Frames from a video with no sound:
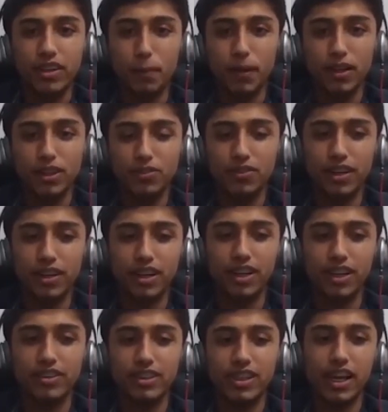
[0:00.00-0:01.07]
the parts for it,
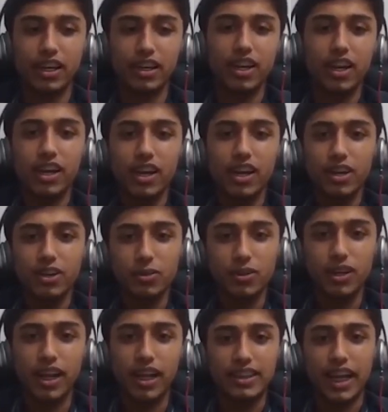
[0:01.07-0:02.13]
and he was like, dude,
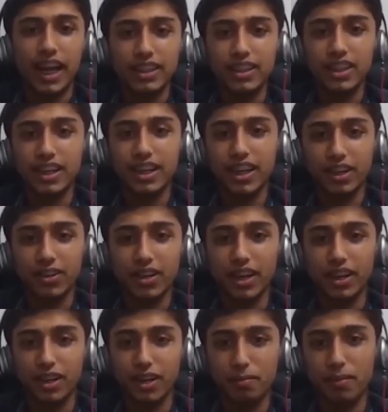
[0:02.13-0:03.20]
let's actually get
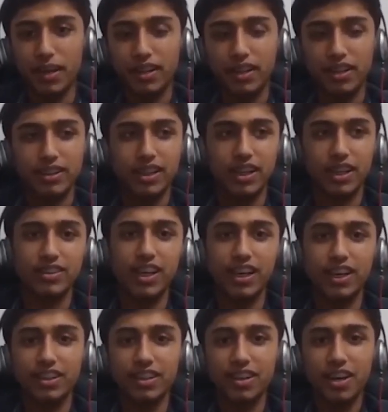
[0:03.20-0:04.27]
together and make this. And I was like,
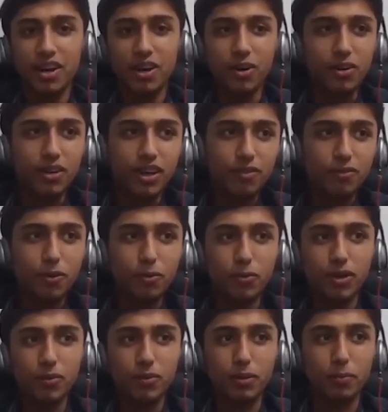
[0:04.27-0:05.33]
okay, I've not
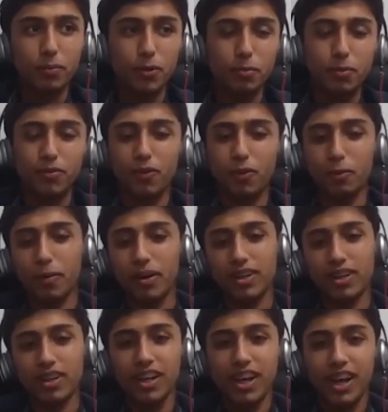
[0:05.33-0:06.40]
worked with the board before, but
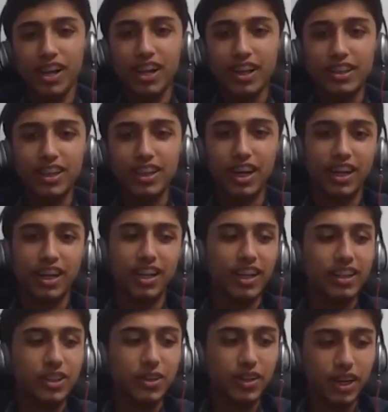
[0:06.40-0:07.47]
let's try. And that's
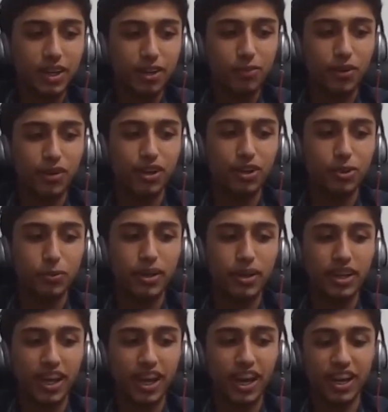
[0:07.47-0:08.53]
how I kind of got into it.
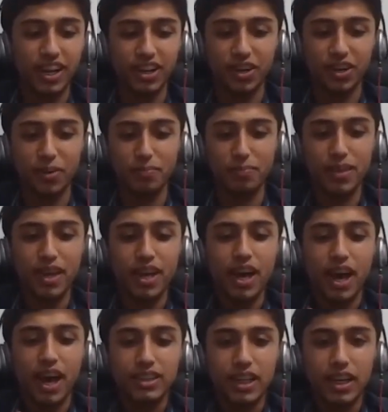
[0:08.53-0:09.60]
And
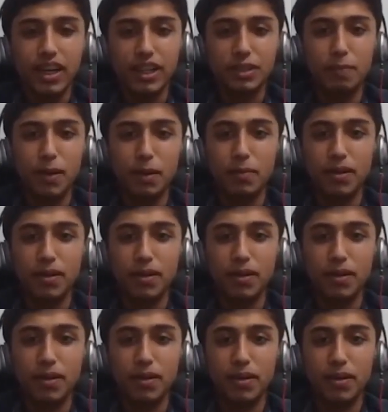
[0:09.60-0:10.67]
I started experimenting
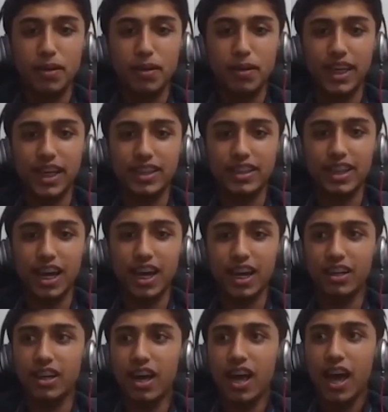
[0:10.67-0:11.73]
with small projects.
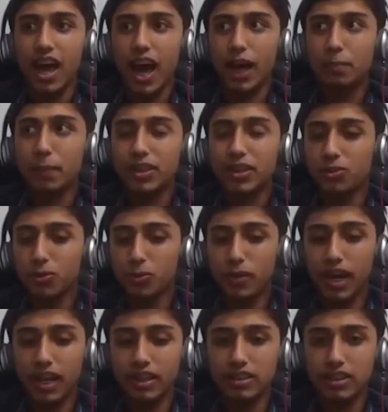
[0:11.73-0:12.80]
And at my school, we
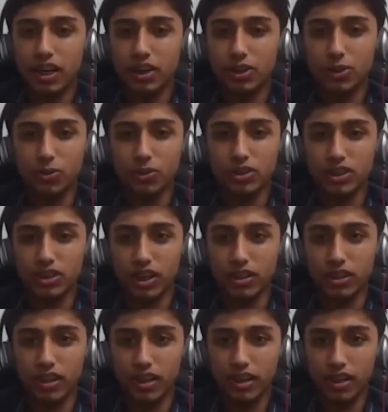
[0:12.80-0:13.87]
had this Arduino starter
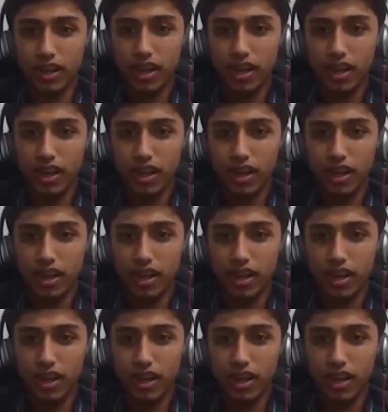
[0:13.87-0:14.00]
kit